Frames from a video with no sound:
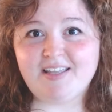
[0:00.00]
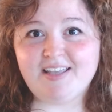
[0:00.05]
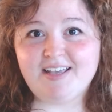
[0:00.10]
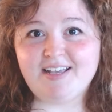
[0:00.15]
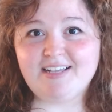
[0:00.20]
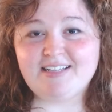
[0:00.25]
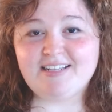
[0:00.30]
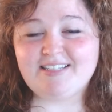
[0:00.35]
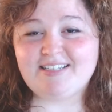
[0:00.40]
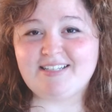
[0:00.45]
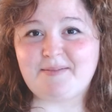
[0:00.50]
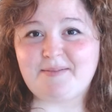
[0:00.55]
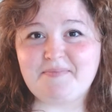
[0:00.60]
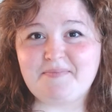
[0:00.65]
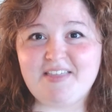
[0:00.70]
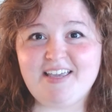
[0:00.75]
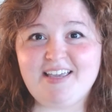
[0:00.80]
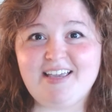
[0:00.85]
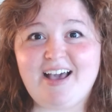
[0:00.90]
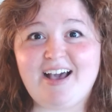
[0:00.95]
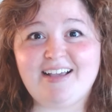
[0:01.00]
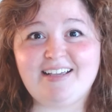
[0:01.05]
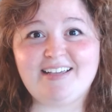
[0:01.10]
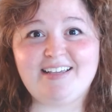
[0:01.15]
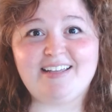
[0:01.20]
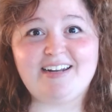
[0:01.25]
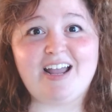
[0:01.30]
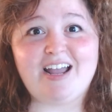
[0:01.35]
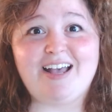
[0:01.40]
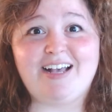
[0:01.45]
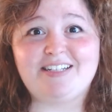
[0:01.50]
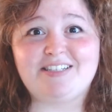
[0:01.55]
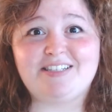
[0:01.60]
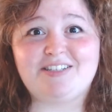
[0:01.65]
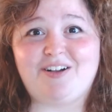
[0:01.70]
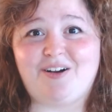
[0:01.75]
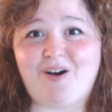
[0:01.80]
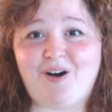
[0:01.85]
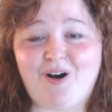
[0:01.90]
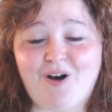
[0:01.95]
Something I get asked
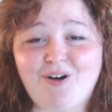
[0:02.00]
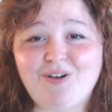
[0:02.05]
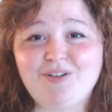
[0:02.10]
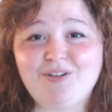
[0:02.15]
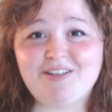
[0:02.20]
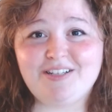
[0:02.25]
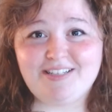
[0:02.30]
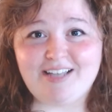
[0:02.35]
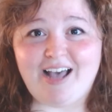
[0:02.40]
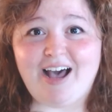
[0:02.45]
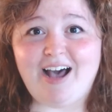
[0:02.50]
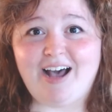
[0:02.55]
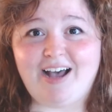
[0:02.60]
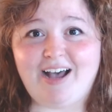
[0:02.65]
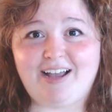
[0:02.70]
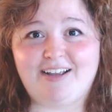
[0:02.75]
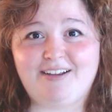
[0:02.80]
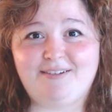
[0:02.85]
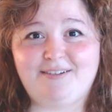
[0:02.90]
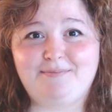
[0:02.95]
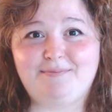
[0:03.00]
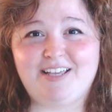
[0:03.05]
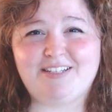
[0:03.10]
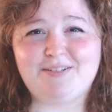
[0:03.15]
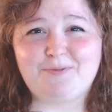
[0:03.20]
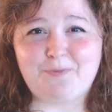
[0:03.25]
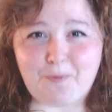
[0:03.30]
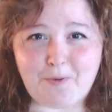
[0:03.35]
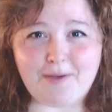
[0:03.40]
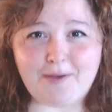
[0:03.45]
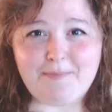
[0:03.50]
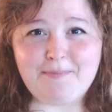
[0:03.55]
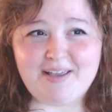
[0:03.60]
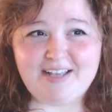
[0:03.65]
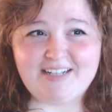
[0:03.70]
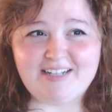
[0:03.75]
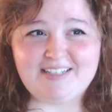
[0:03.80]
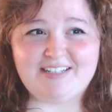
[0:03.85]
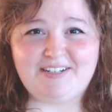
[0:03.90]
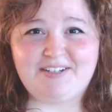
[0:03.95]
all the time is what
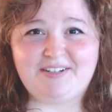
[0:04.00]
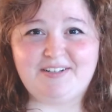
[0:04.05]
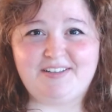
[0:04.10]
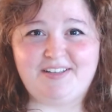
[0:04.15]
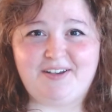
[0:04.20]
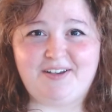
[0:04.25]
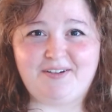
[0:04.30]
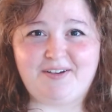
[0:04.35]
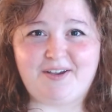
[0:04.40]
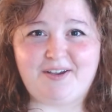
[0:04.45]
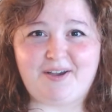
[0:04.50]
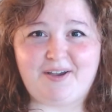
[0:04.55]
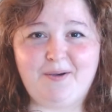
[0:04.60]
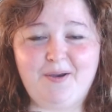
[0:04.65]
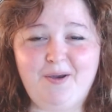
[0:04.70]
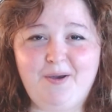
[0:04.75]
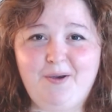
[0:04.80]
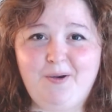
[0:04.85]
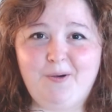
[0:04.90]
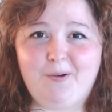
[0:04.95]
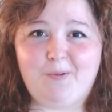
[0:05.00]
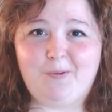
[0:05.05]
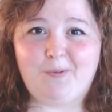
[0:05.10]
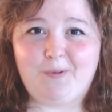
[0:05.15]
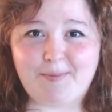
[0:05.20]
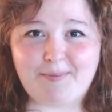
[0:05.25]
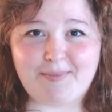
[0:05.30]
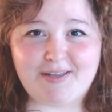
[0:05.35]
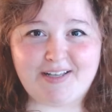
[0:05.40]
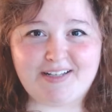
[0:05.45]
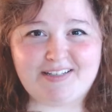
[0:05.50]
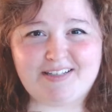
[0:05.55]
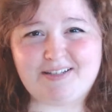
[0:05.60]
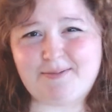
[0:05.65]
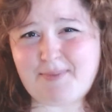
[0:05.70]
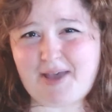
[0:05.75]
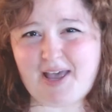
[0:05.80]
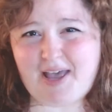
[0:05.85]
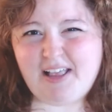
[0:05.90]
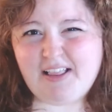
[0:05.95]
makes a good logo? What makes a
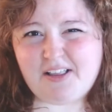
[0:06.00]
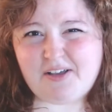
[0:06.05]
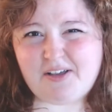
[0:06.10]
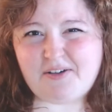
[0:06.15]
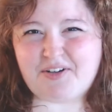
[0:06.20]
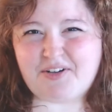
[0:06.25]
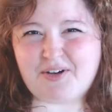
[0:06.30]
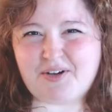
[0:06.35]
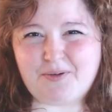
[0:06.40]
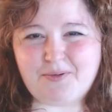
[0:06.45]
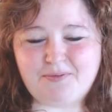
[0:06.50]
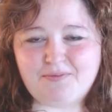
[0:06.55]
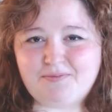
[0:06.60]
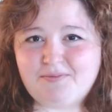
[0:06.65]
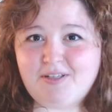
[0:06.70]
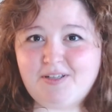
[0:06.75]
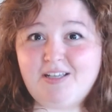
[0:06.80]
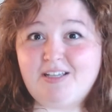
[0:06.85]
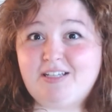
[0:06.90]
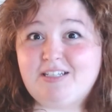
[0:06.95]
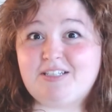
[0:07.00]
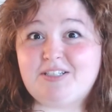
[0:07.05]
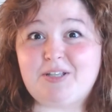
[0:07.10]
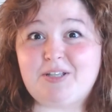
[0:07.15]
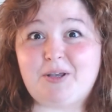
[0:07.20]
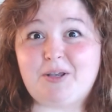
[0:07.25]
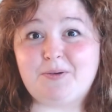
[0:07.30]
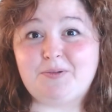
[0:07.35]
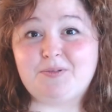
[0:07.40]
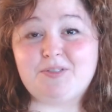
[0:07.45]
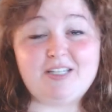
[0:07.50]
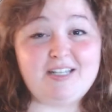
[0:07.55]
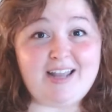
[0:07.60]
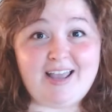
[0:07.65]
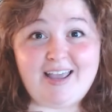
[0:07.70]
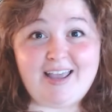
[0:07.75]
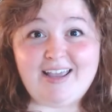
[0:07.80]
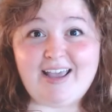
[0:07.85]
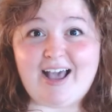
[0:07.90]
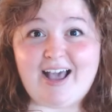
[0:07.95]
bad logo? So
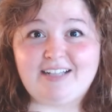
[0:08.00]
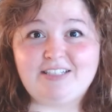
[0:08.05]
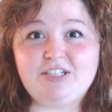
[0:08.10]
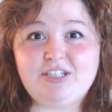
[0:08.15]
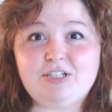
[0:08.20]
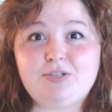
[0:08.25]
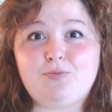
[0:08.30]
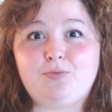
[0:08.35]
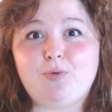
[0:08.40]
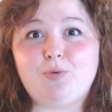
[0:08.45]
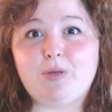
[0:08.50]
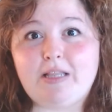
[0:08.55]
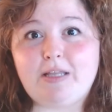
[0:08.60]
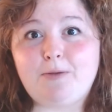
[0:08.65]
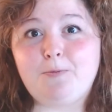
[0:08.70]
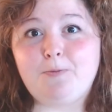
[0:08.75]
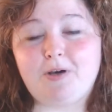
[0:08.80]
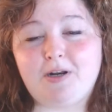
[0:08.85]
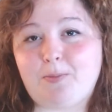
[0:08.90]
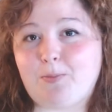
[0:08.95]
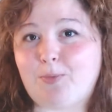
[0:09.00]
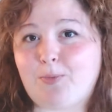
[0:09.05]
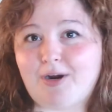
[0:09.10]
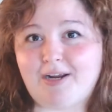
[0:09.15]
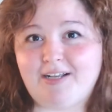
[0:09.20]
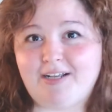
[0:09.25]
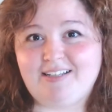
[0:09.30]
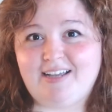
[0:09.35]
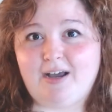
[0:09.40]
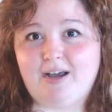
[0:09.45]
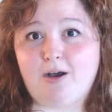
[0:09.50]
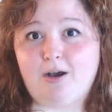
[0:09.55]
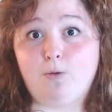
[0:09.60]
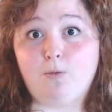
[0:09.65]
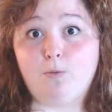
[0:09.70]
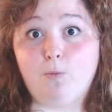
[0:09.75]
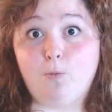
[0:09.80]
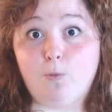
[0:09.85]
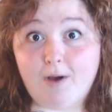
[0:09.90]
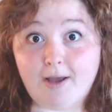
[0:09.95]
today I just really want to break
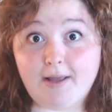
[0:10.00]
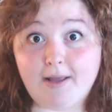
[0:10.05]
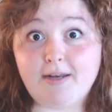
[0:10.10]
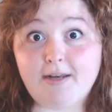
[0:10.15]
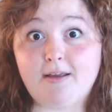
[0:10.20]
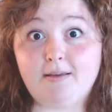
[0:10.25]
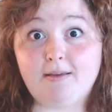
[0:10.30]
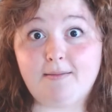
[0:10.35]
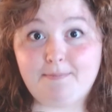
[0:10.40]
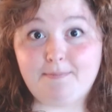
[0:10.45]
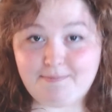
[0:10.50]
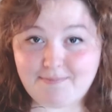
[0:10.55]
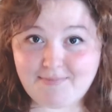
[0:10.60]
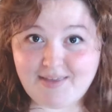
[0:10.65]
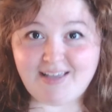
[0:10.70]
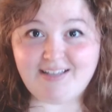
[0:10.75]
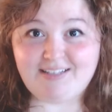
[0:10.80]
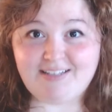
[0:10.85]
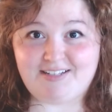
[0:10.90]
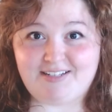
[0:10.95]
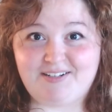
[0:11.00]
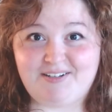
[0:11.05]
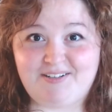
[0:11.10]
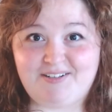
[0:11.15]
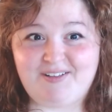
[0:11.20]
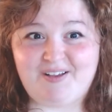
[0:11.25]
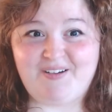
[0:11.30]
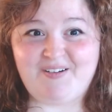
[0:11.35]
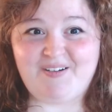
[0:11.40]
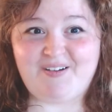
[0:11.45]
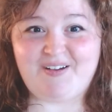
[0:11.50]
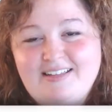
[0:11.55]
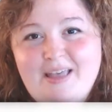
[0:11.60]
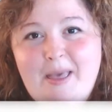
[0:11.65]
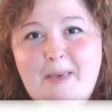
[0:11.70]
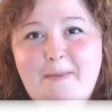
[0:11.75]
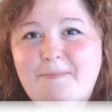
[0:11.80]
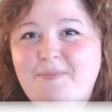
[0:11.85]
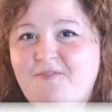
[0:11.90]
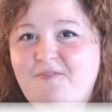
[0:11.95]
down what makes a good logo.
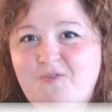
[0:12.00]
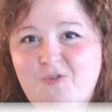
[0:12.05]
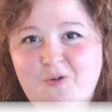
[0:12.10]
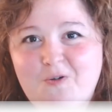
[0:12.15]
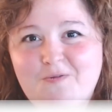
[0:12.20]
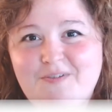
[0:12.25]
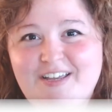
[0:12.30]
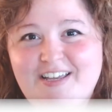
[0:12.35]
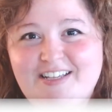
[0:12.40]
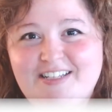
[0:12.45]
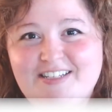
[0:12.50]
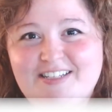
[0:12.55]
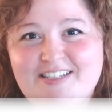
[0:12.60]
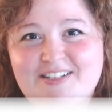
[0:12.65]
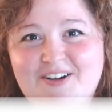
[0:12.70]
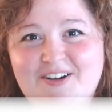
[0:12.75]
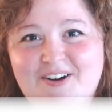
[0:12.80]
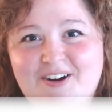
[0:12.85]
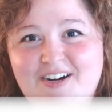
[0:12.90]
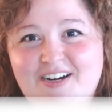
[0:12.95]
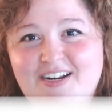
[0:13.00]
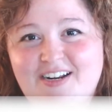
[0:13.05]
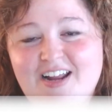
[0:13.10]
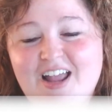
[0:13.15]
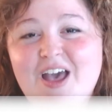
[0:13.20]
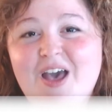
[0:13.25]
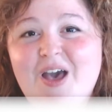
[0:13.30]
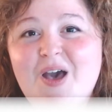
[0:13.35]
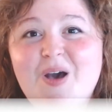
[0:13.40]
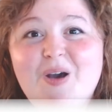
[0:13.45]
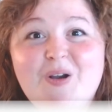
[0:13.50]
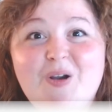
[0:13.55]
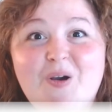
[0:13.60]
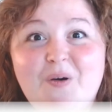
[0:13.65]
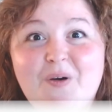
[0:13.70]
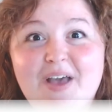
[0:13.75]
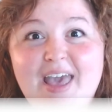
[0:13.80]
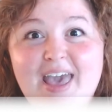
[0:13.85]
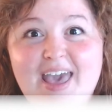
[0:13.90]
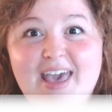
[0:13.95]
Before we get started,
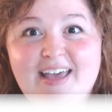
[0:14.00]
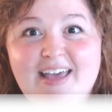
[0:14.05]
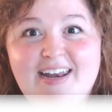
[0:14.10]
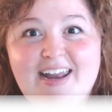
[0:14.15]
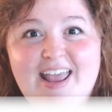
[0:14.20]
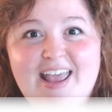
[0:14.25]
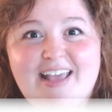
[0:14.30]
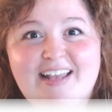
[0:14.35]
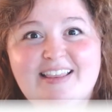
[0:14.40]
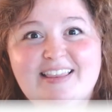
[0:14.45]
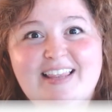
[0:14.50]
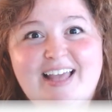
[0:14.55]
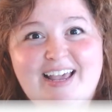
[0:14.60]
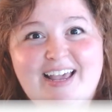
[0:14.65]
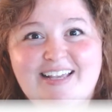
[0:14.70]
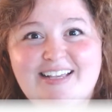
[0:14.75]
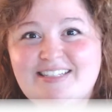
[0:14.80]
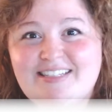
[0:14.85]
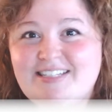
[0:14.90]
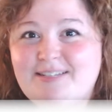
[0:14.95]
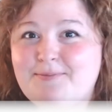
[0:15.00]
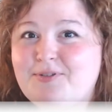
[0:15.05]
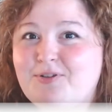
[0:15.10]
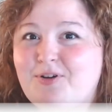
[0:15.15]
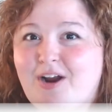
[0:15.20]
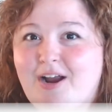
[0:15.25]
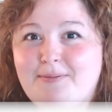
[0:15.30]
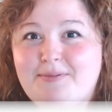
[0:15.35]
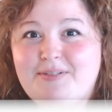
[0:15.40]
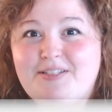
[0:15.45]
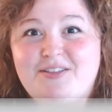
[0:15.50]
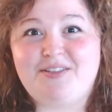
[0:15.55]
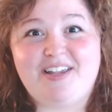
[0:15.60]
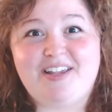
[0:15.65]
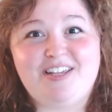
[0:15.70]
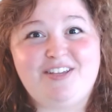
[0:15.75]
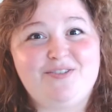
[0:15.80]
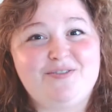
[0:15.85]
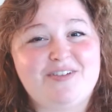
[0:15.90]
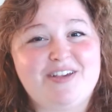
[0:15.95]
go ahead and like and subscribe so
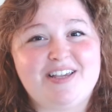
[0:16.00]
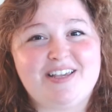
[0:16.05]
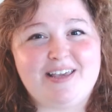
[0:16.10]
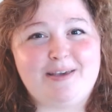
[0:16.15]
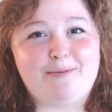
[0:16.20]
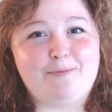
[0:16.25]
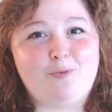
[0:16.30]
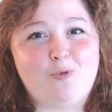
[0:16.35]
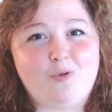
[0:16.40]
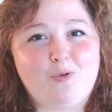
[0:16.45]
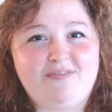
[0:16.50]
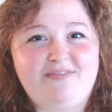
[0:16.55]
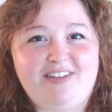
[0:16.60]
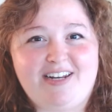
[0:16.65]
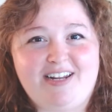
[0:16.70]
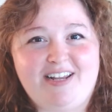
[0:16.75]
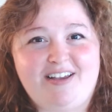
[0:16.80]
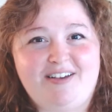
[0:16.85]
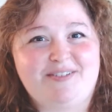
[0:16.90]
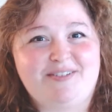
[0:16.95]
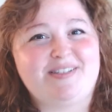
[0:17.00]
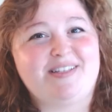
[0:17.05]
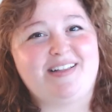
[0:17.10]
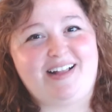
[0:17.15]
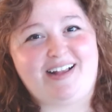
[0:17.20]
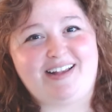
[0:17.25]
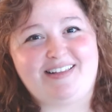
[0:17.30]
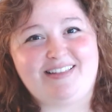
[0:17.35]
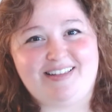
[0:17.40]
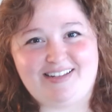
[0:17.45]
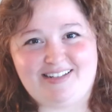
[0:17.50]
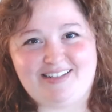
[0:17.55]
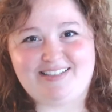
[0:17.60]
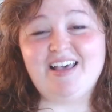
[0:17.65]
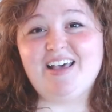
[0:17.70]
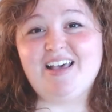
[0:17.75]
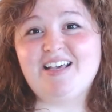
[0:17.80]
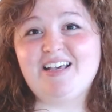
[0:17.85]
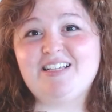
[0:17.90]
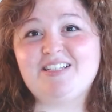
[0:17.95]
that you can get more videos like
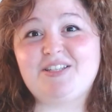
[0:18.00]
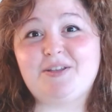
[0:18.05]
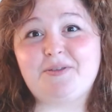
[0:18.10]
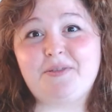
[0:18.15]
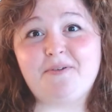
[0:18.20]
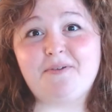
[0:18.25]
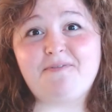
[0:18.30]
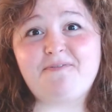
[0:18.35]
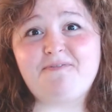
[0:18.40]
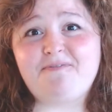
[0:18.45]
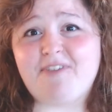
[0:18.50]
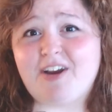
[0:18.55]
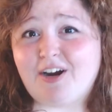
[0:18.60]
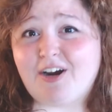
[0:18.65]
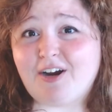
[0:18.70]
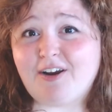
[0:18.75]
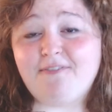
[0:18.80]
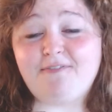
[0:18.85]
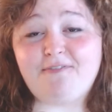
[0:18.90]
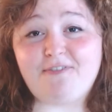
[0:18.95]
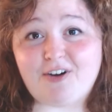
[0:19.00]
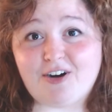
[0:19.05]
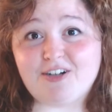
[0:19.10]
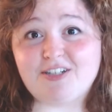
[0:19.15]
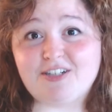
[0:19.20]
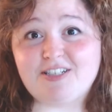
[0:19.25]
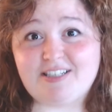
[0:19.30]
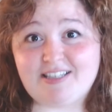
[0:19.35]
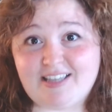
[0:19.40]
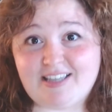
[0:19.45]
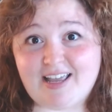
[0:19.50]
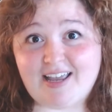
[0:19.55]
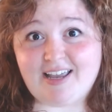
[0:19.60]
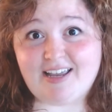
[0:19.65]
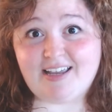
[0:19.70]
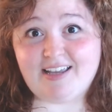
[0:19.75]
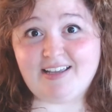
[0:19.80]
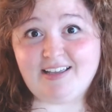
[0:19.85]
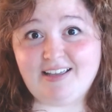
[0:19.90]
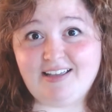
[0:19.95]
this. So the very first
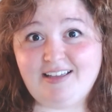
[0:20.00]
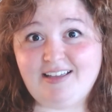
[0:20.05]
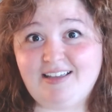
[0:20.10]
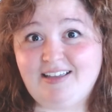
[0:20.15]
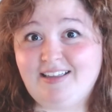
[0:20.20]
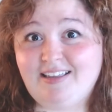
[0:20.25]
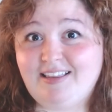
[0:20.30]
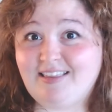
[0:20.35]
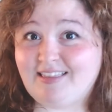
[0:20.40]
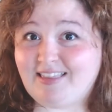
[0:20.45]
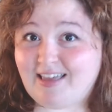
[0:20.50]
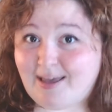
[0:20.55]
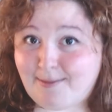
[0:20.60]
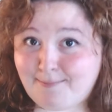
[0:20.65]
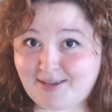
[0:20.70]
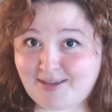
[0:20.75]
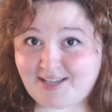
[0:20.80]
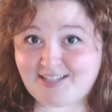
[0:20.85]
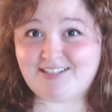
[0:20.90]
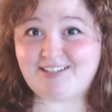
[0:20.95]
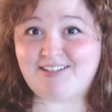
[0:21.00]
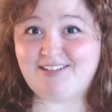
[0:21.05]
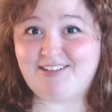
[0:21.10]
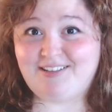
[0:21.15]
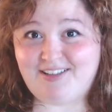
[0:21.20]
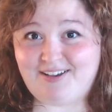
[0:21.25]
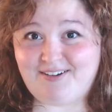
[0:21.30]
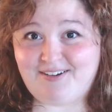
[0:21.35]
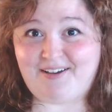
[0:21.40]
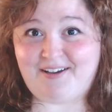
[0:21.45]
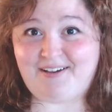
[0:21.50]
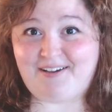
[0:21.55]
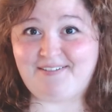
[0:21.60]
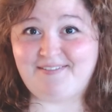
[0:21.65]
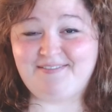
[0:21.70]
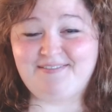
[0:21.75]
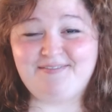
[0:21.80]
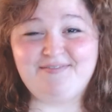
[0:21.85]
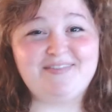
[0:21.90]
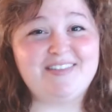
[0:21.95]
thing that makes a good logo
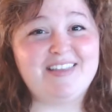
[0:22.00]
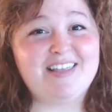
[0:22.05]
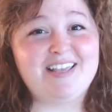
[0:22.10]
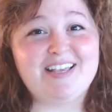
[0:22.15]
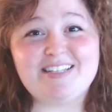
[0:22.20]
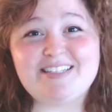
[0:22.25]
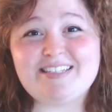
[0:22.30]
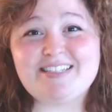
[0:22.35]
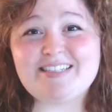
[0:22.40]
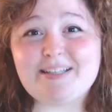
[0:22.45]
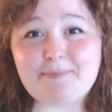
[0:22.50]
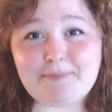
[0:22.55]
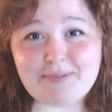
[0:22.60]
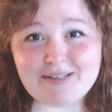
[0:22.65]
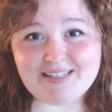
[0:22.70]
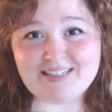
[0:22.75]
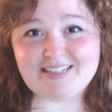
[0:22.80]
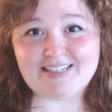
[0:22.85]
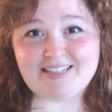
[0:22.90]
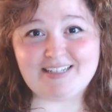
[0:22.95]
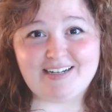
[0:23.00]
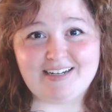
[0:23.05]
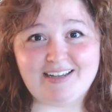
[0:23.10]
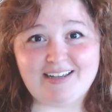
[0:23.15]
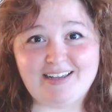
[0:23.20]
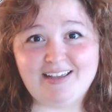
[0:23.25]
is simplicity.